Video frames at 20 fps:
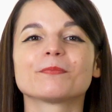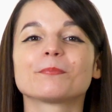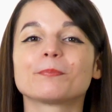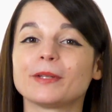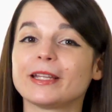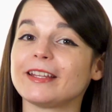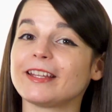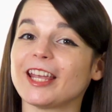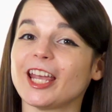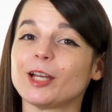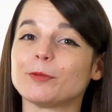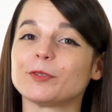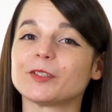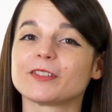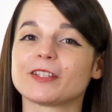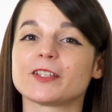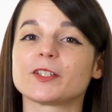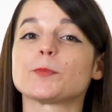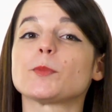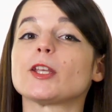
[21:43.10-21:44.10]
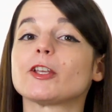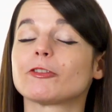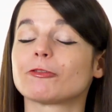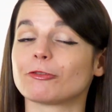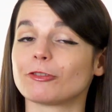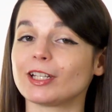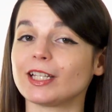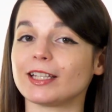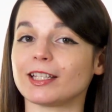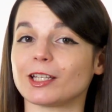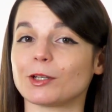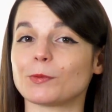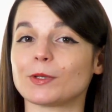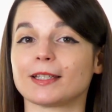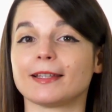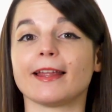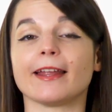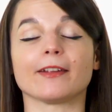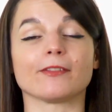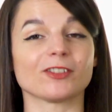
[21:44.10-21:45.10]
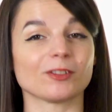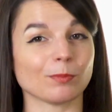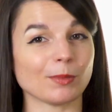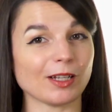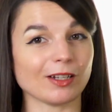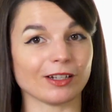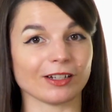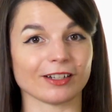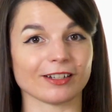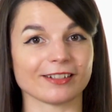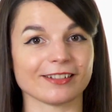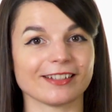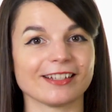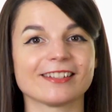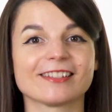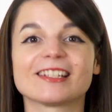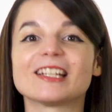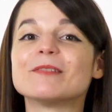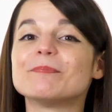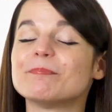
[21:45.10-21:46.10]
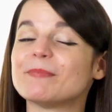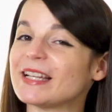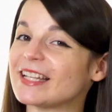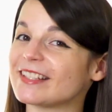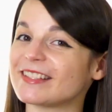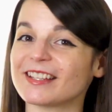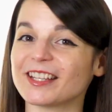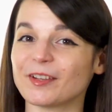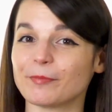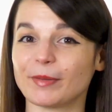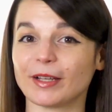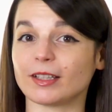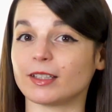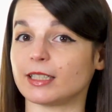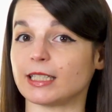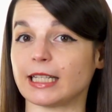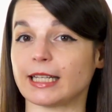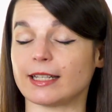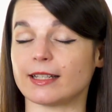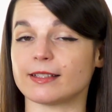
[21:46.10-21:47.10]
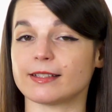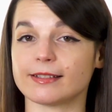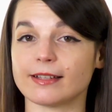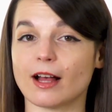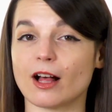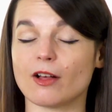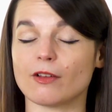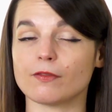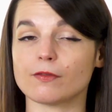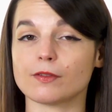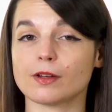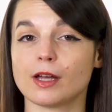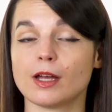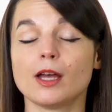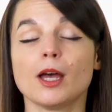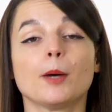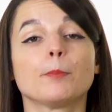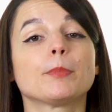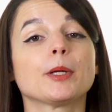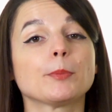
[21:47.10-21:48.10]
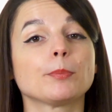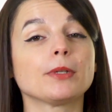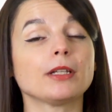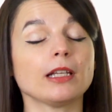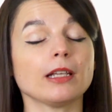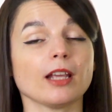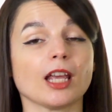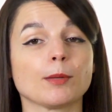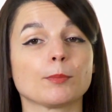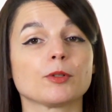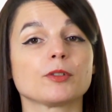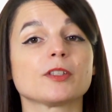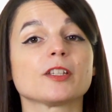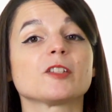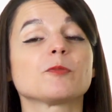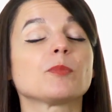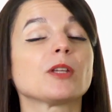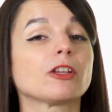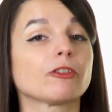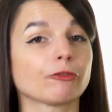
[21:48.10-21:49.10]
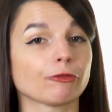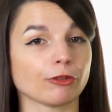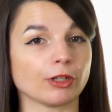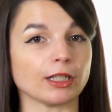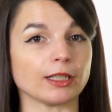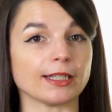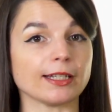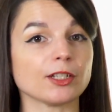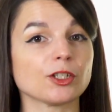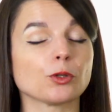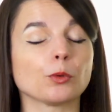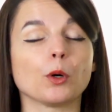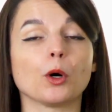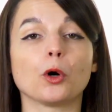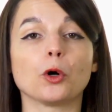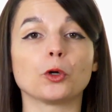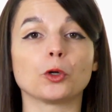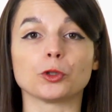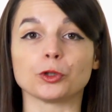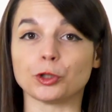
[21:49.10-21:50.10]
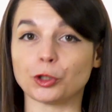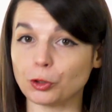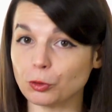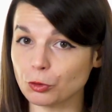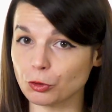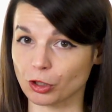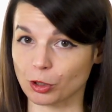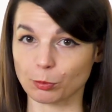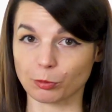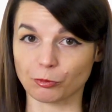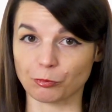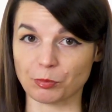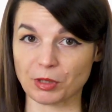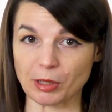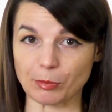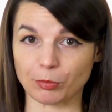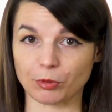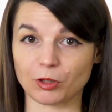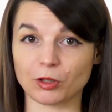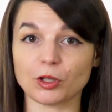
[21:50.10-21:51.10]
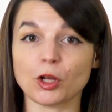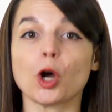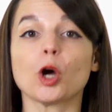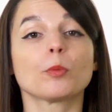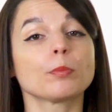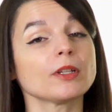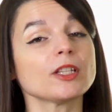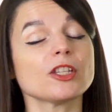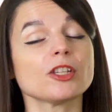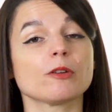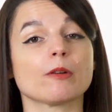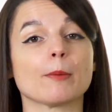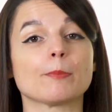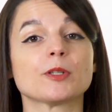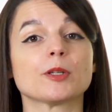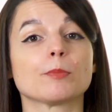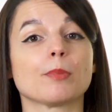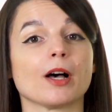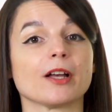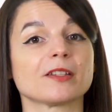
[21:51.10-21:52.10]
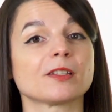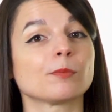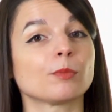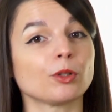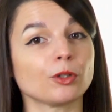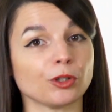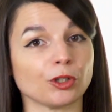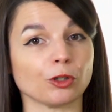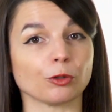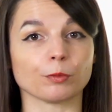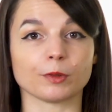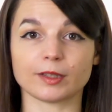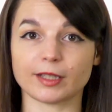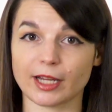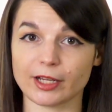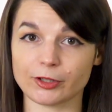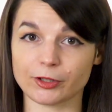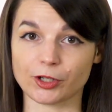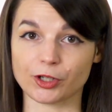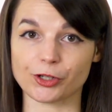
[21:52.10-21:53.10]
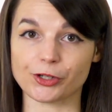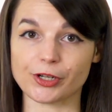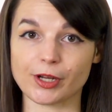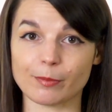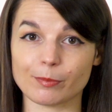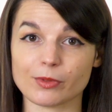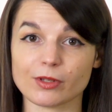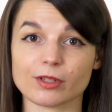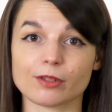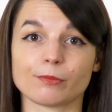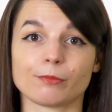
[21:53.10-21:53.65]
Being able to speak freely with native speakers is an amazing ability in itself. But being able to speak freely to a whole new group of people opens you up to possible new relationships.